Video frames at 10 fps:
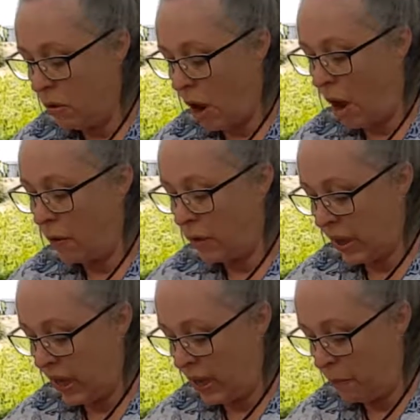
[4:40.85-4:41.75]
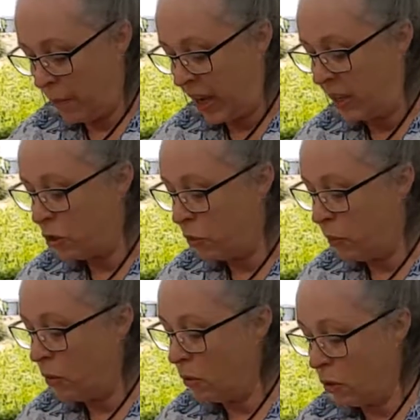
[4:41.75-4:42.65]
don't, in a pinch,
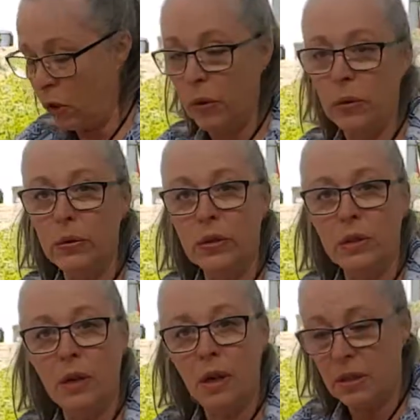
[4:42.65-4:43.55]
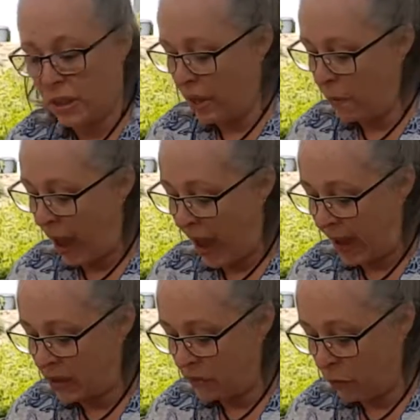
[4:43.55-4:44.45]
will use tea
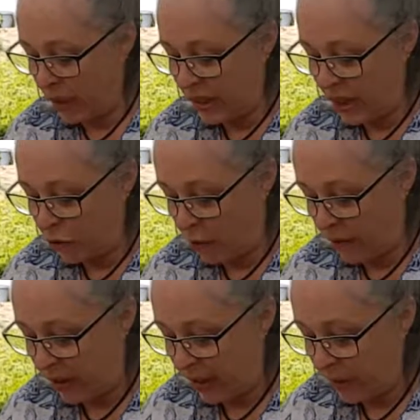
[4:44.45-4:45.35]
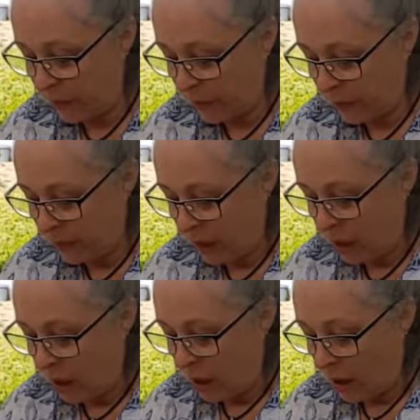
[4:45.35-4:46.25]
bags for when they're traveling
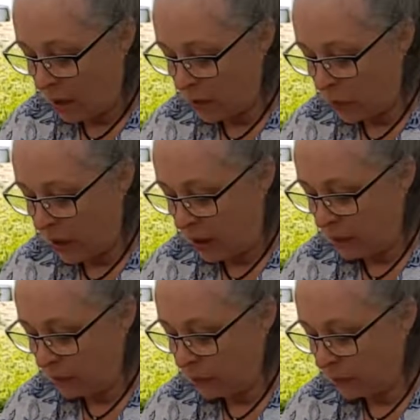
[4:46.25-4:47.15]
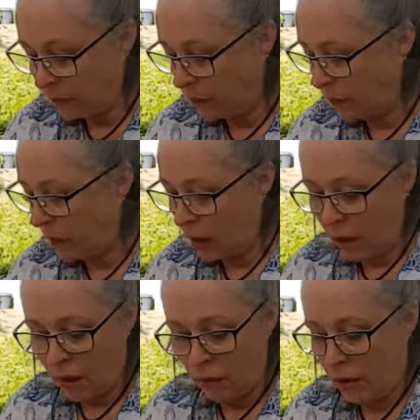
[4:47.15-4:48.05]
as well,
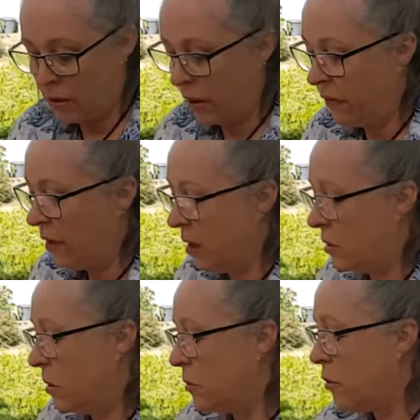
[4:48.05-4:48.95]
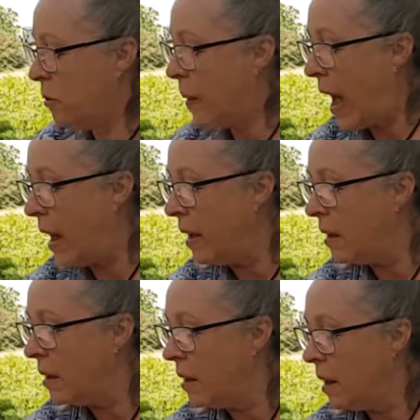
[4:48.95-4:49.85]
because they feel it's not too bad.
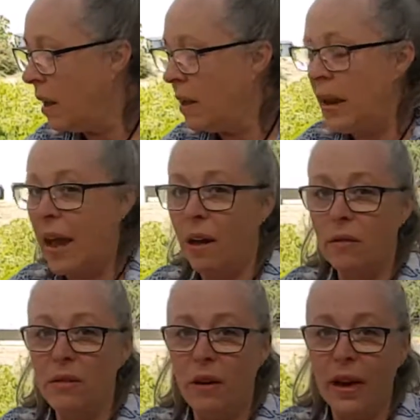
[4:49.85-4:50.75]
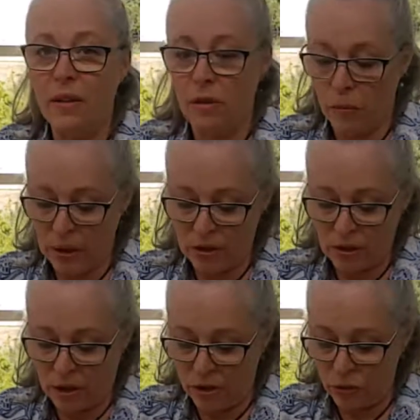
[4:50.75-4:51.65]
Now, not
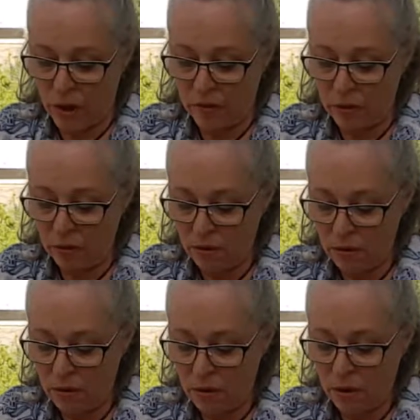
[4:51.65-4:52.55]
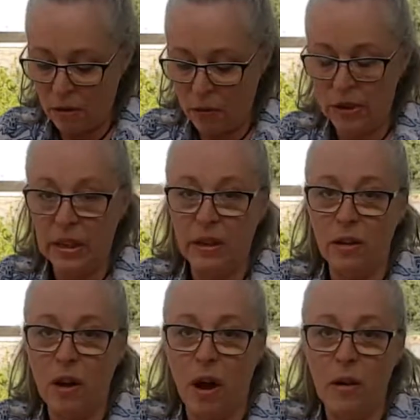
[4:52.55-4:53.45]
everyone's going to travel with a
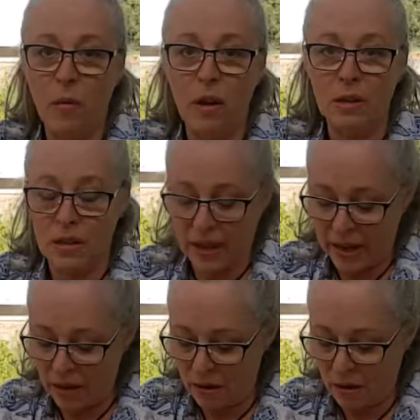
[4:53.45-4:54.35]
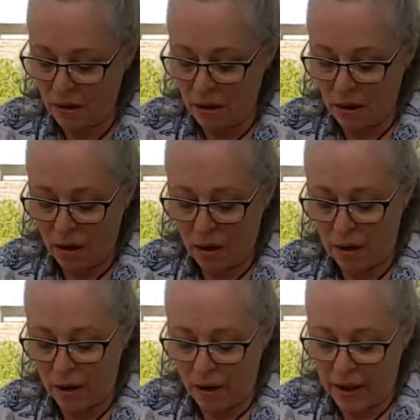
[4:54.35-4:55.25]
little Gaiwan set
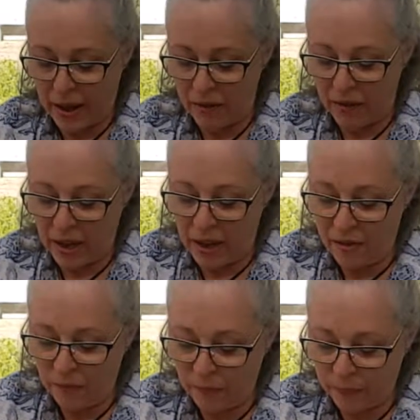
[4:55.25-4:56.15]
like I have here,